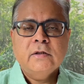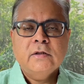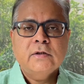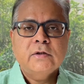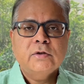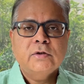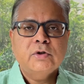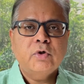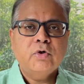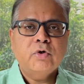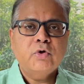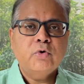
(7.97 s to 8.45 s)

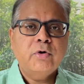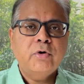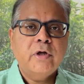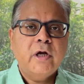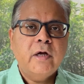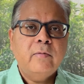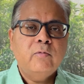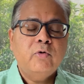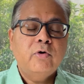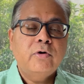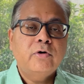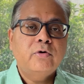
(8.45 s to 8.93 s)
So today
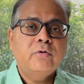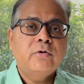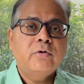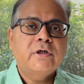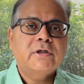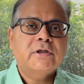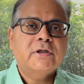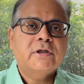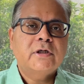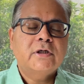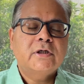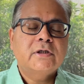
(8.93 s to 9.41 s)
I'm going to
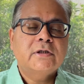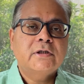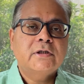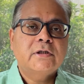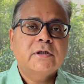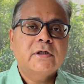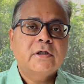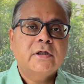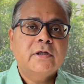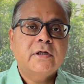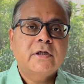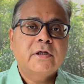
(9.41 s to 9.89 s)
discuss
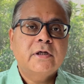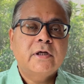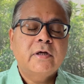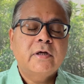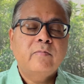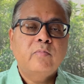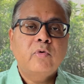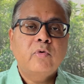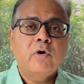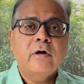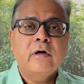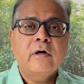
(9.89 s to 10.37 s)
an
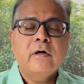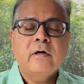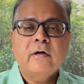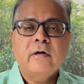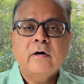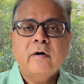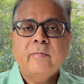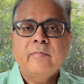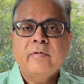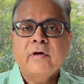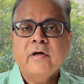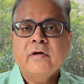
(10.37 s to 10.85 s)
important
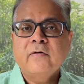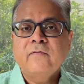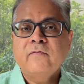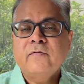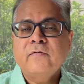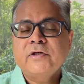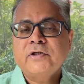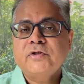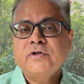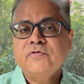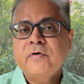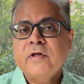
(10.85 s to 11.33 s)
topic
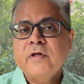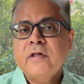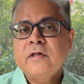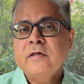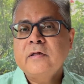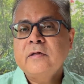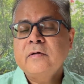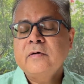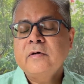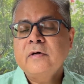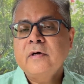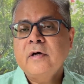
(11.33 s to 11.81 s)
which will